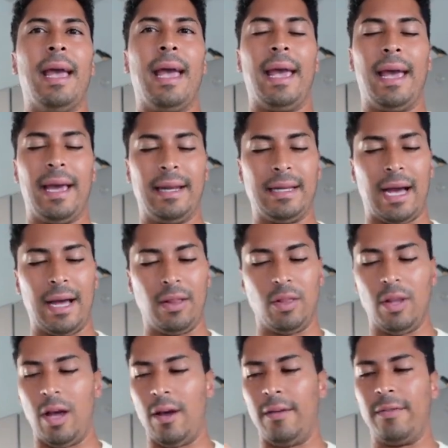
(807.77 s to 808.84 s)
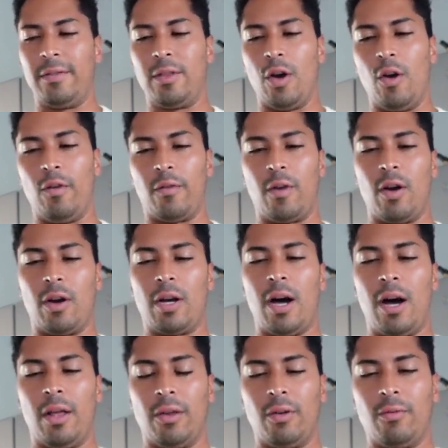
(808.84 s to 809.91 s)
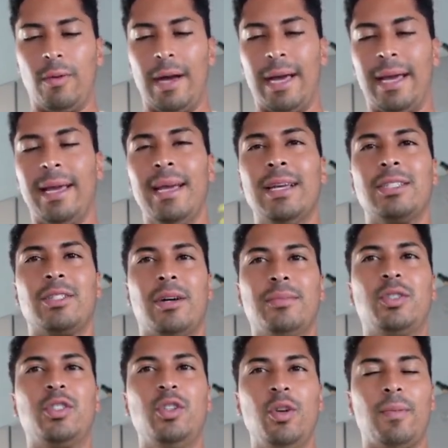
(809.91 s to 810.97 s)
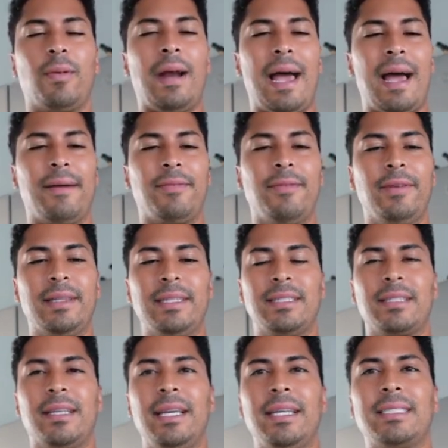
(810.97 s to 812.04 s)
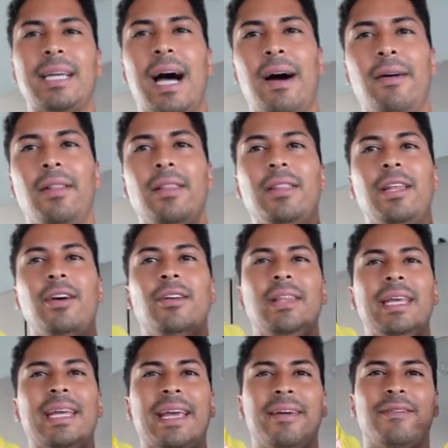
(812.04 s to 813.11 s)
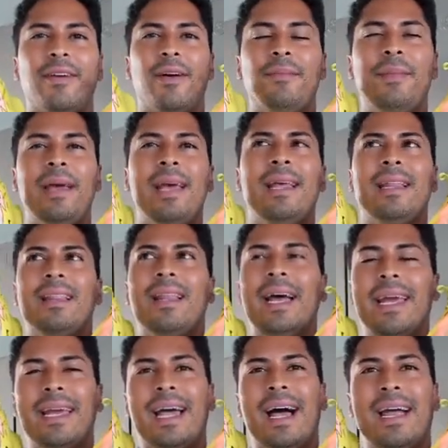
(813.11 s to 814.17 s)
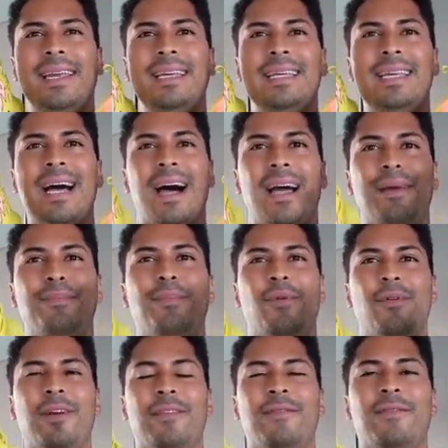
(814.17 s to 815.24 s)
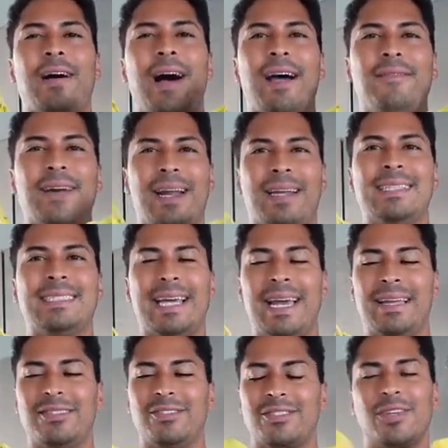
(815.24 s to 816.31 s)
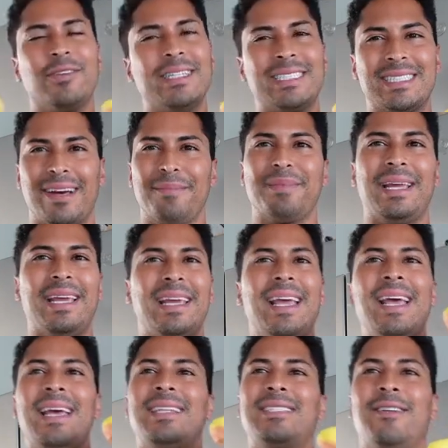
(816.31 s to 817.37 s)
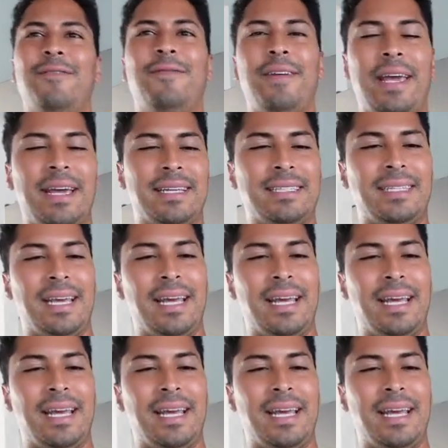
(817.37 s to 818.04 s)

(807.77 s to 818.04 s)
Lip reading: and I love the overall colorway. So I'm super happy with these cleats. I would literally give them like a 9.5 out of 10. There's always something to fix.